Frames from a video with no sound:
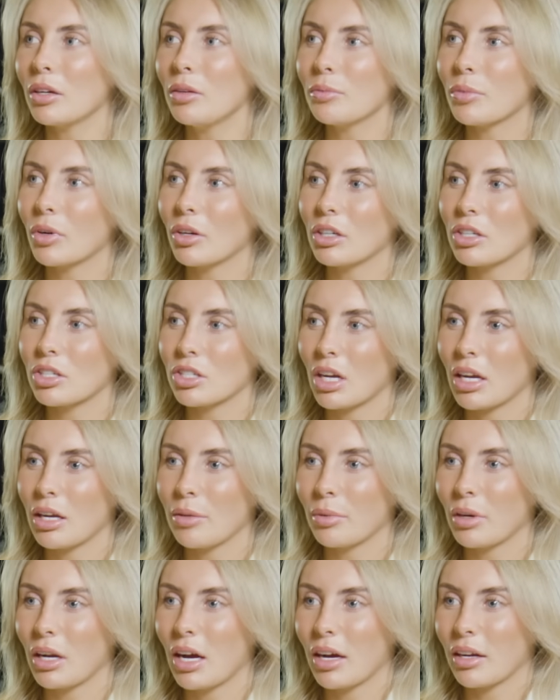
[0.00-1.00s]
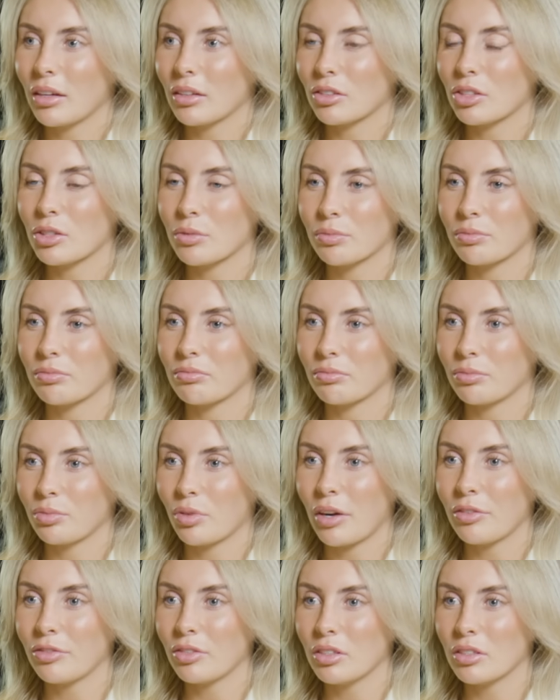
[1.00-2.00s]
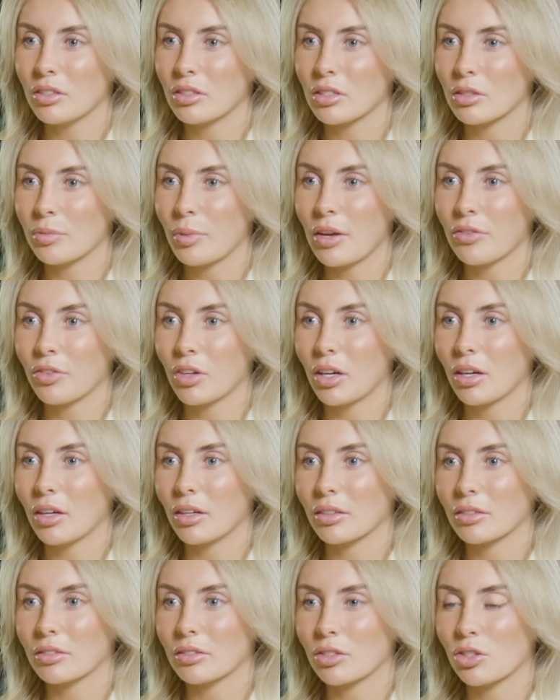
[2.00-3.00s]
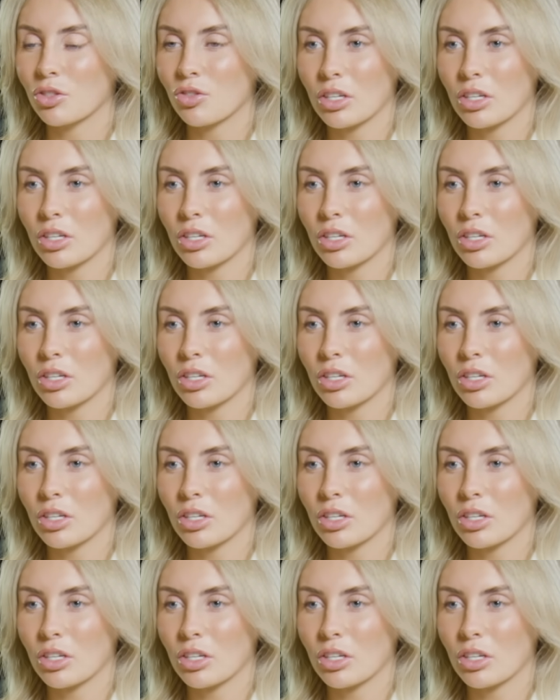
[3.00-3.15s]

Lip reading: don't body shame, but like just preference, bit of a stress